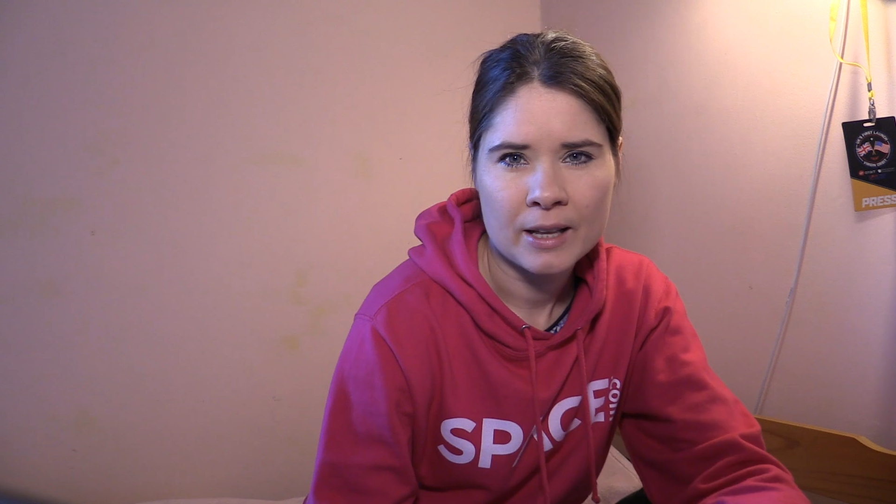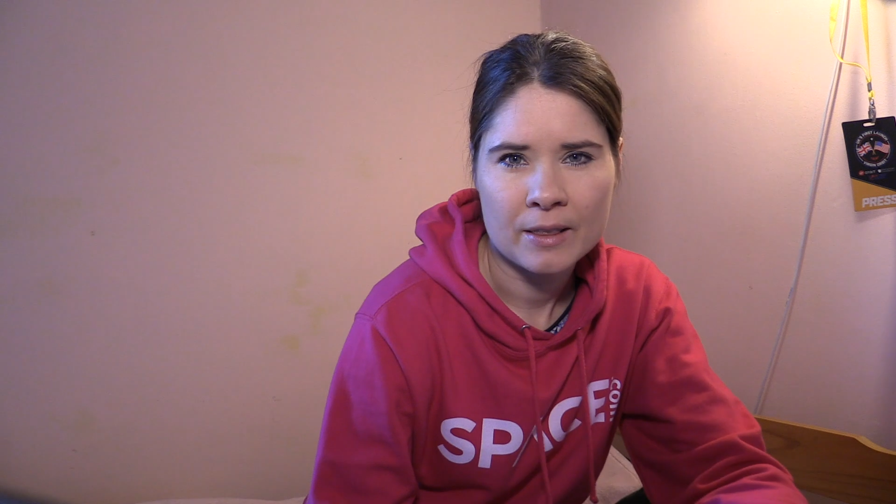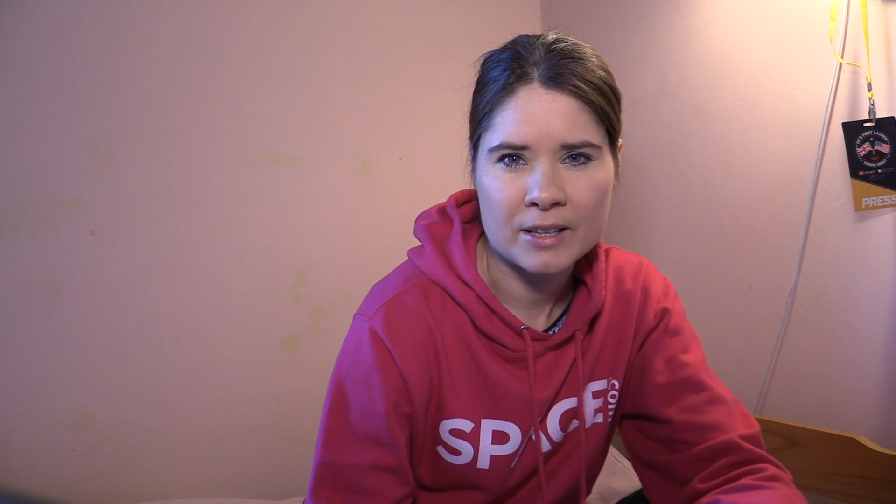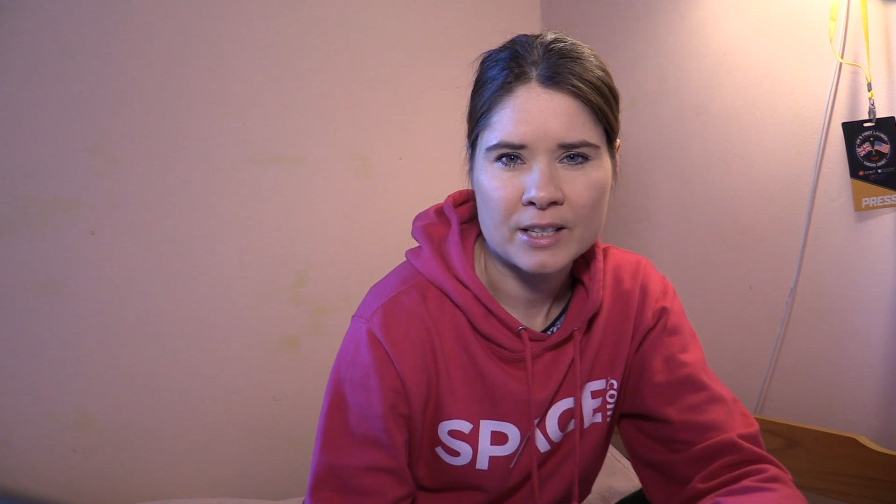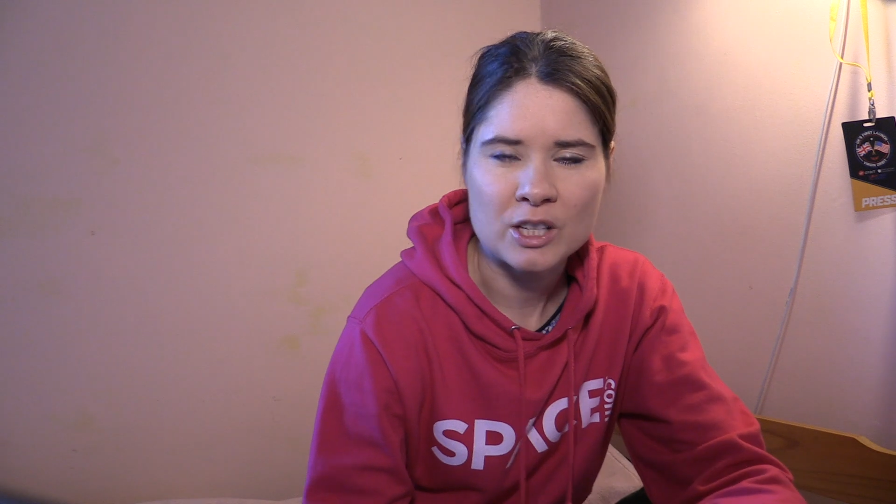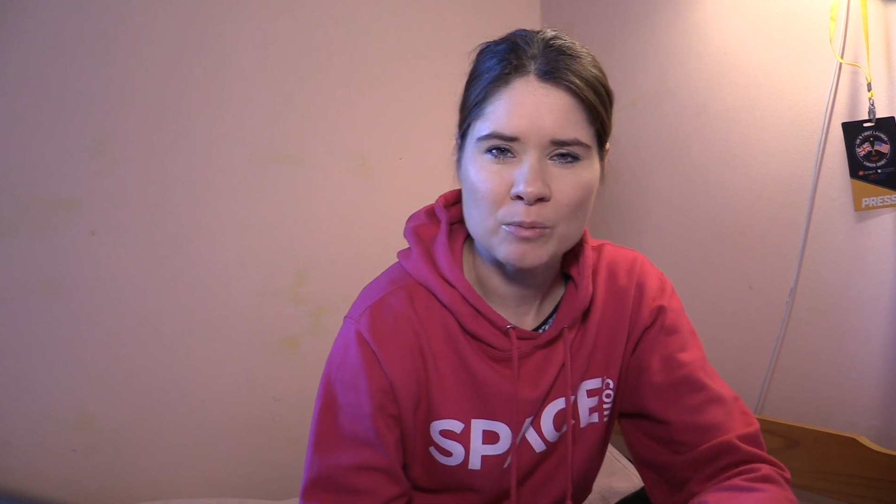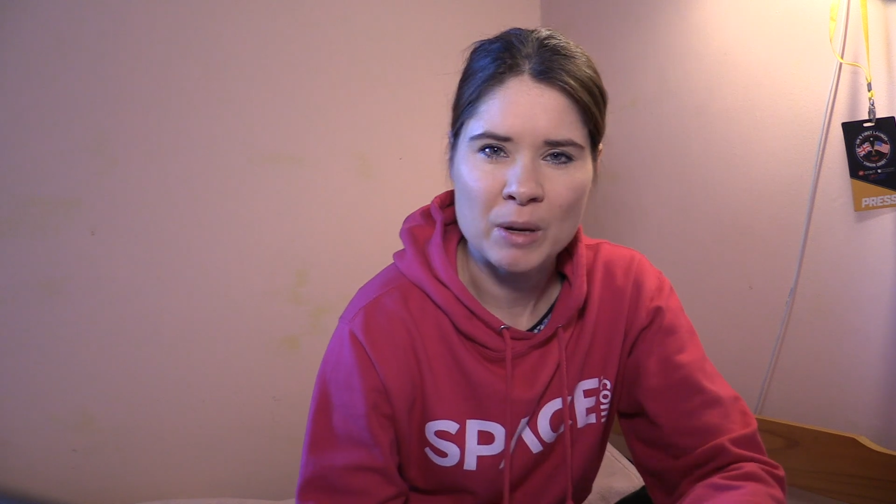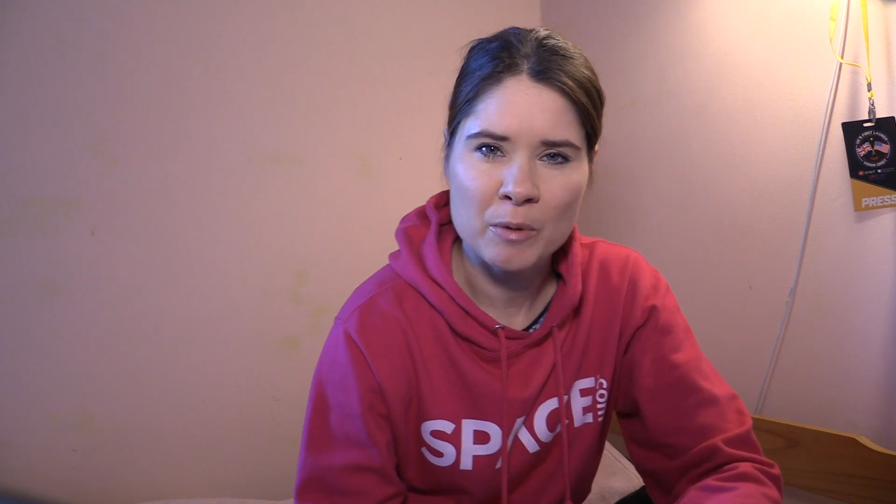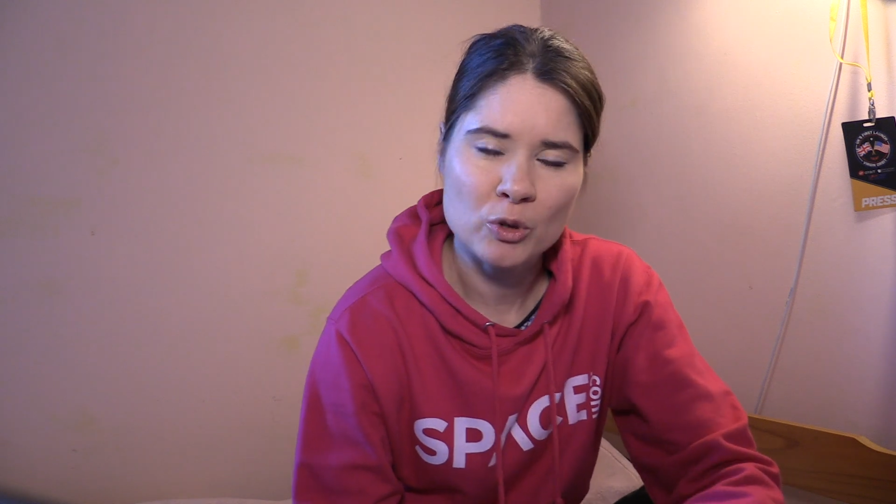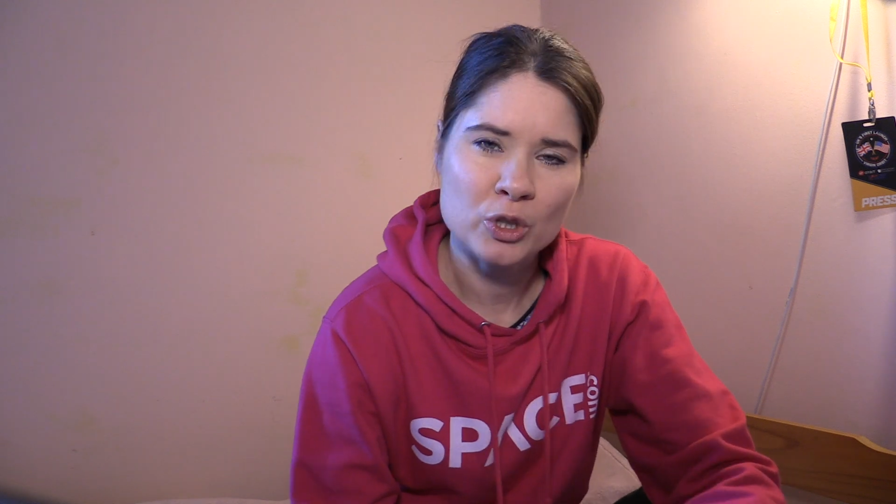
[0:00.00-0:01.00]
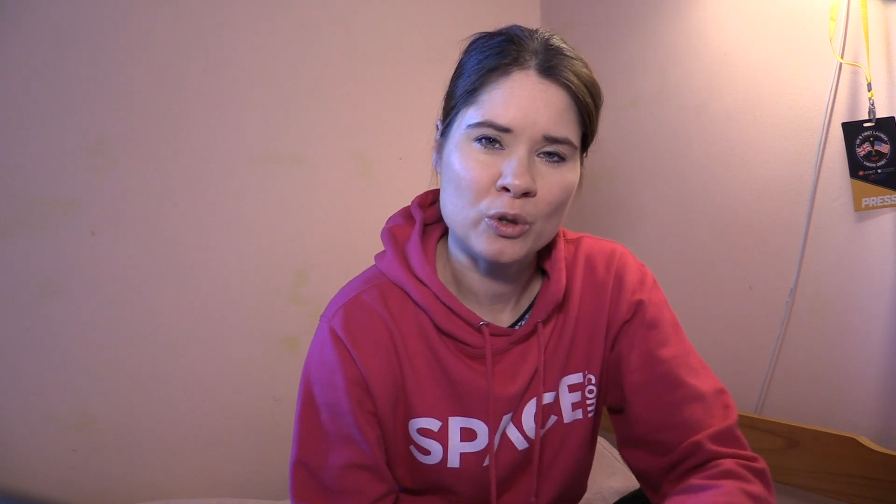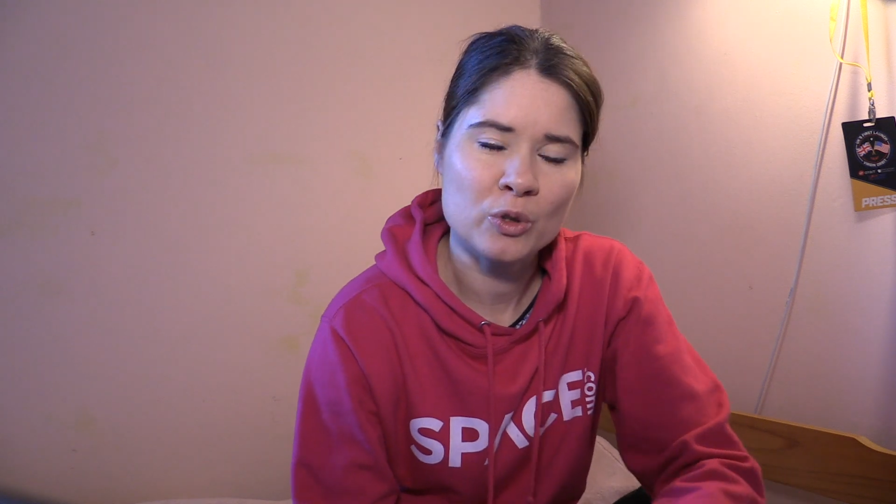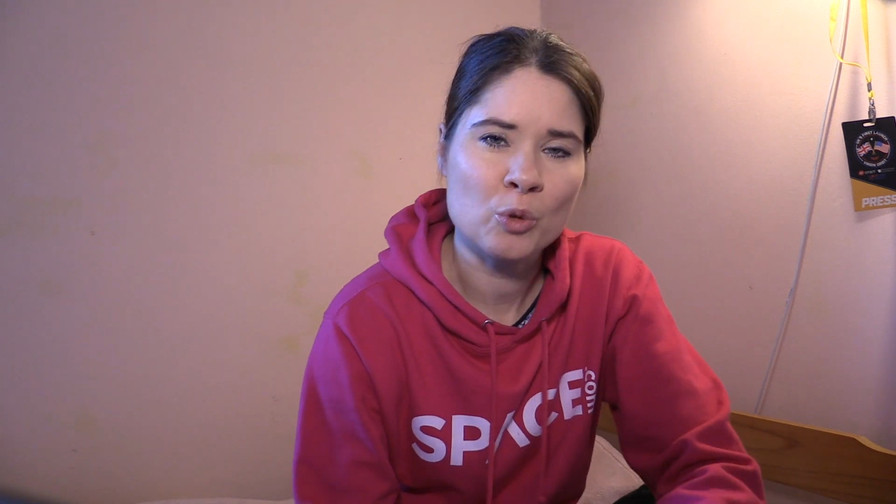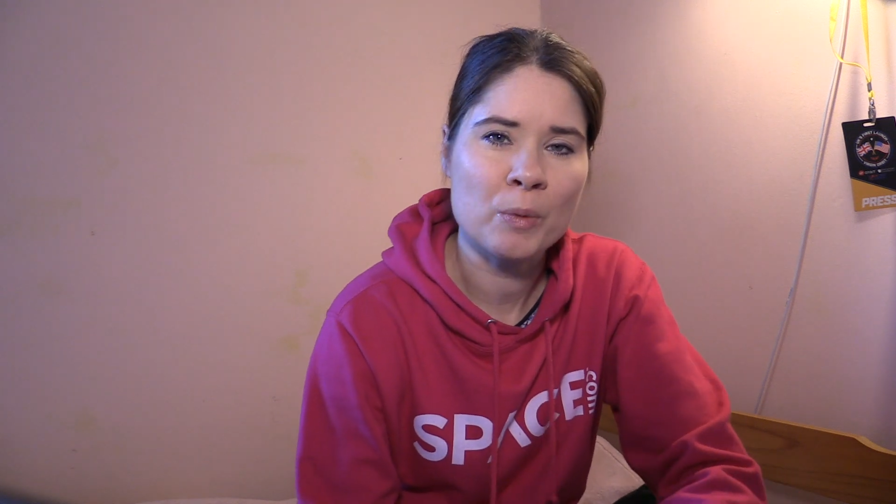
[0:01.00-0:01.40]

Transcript: this is maybe what you could do